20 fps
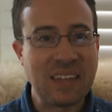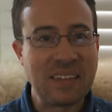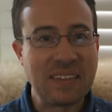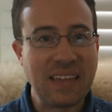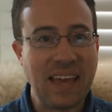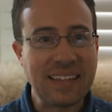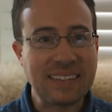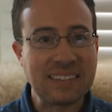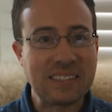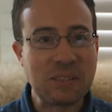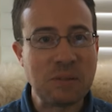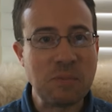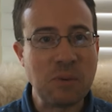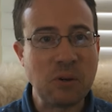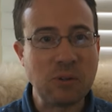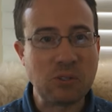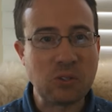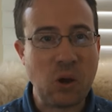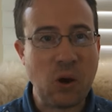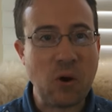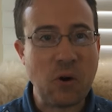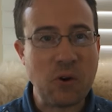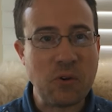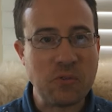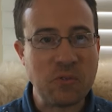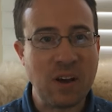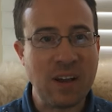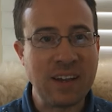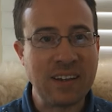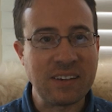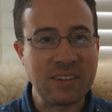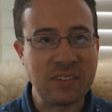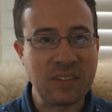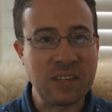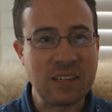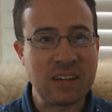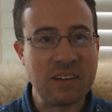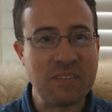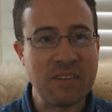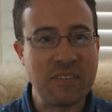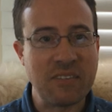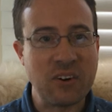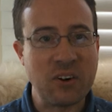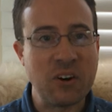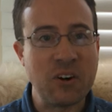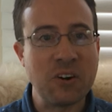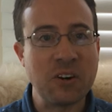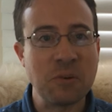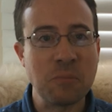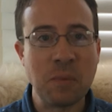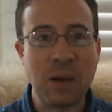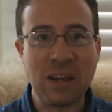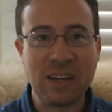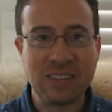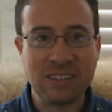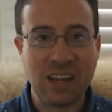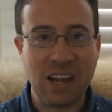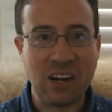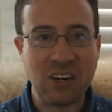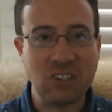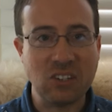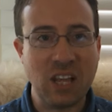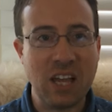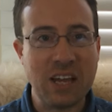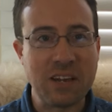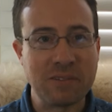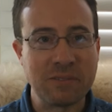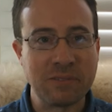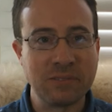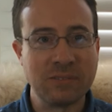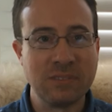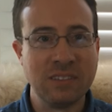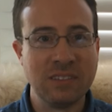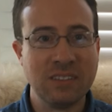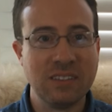That's the most horrifying thing I've ever heard in my entire life.